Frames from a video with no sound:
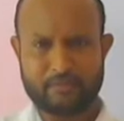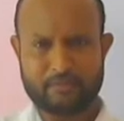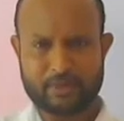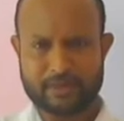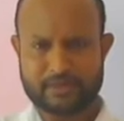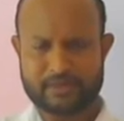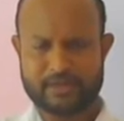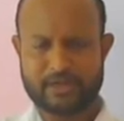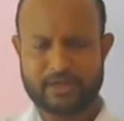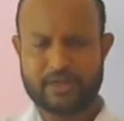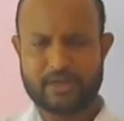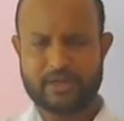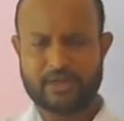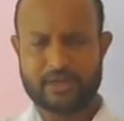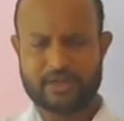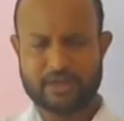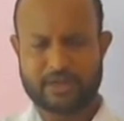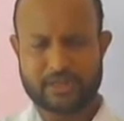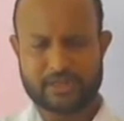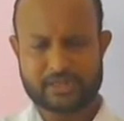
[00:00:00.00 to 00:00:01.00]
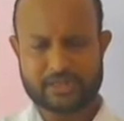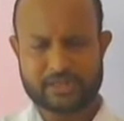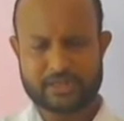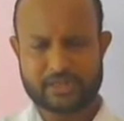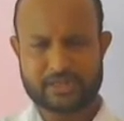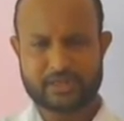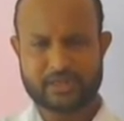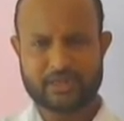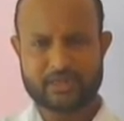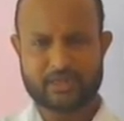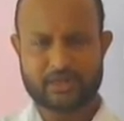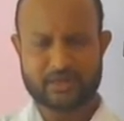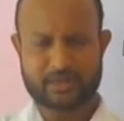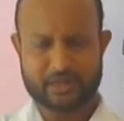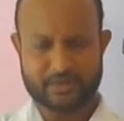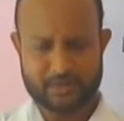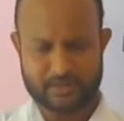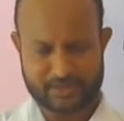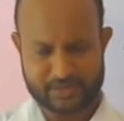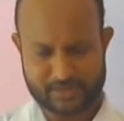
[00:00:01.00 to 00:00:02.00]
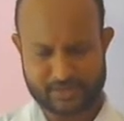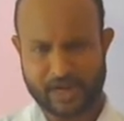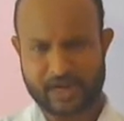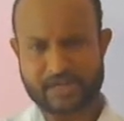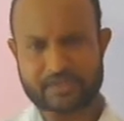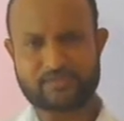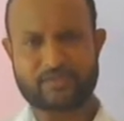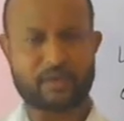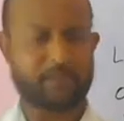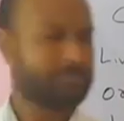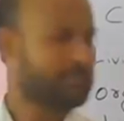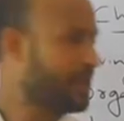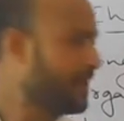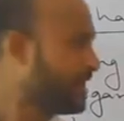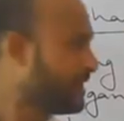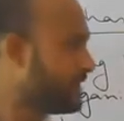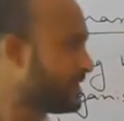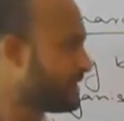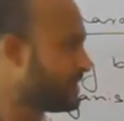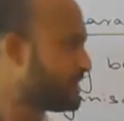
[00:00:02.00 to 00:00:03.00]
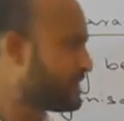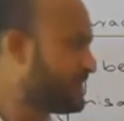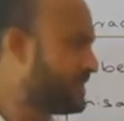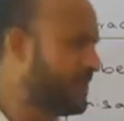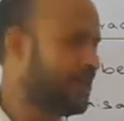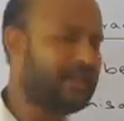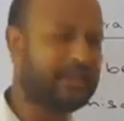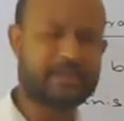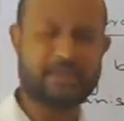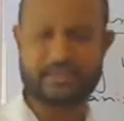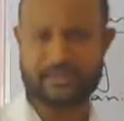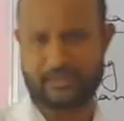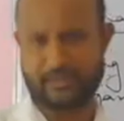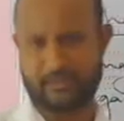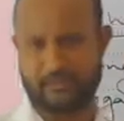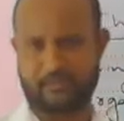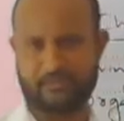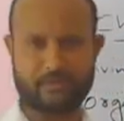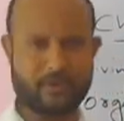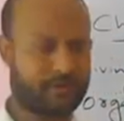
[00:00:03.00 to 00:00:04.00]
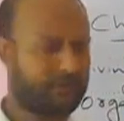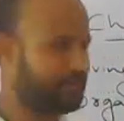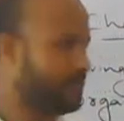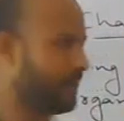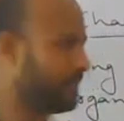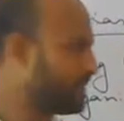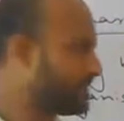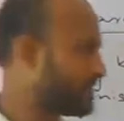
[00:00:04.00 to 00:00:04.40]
beings, it starts from the cell itself. From the